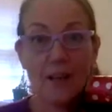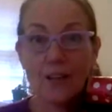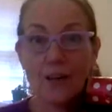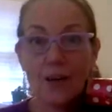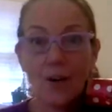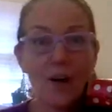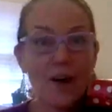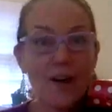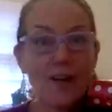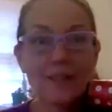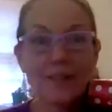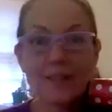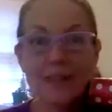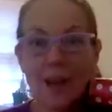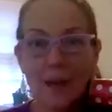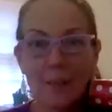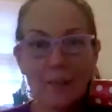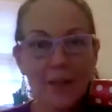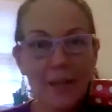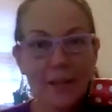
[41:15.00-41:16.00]
Art is
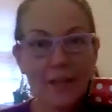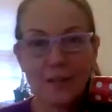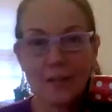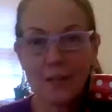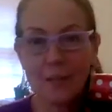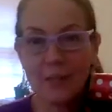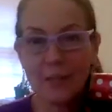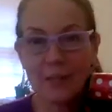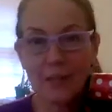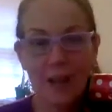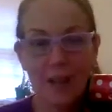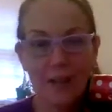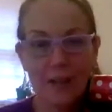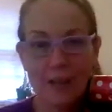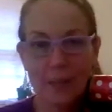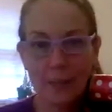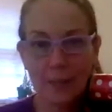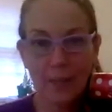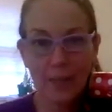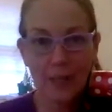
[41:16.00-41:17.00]
not made to be locked
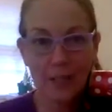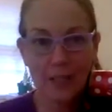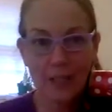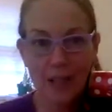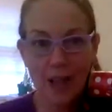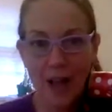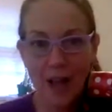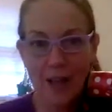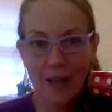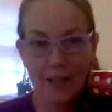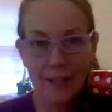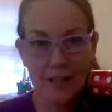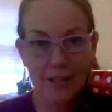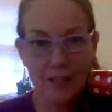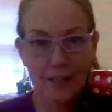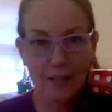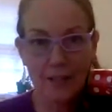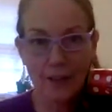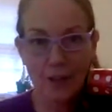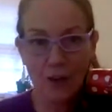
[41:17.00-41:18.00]
up in a closet
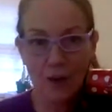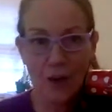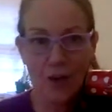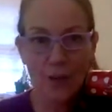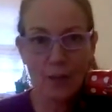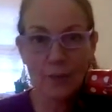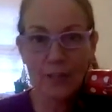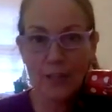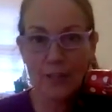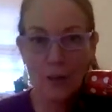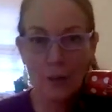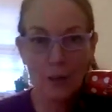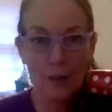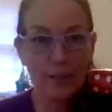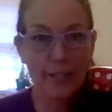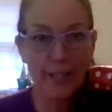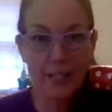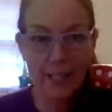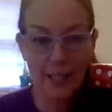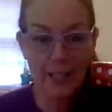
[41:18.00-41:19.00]
in the dark with no one
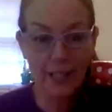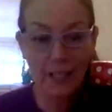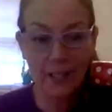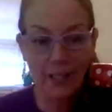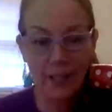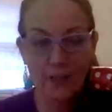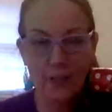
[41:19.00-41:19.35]
seeing it.